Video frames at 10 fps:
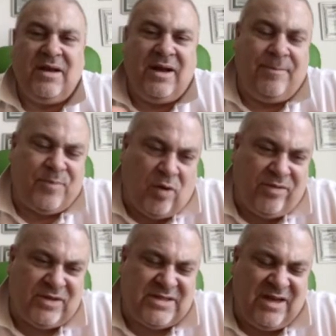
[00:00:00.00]

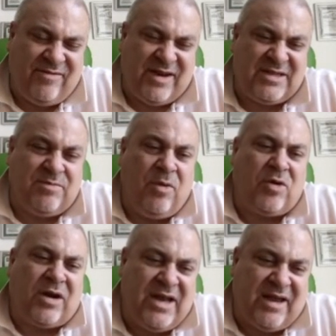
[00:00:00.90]
On the silver is
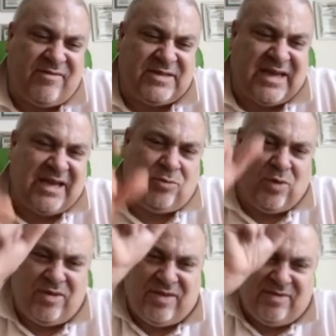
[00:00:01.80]
more clear the
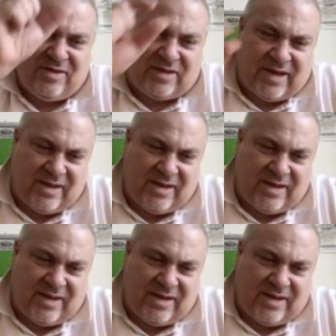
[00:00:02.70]
sideways than the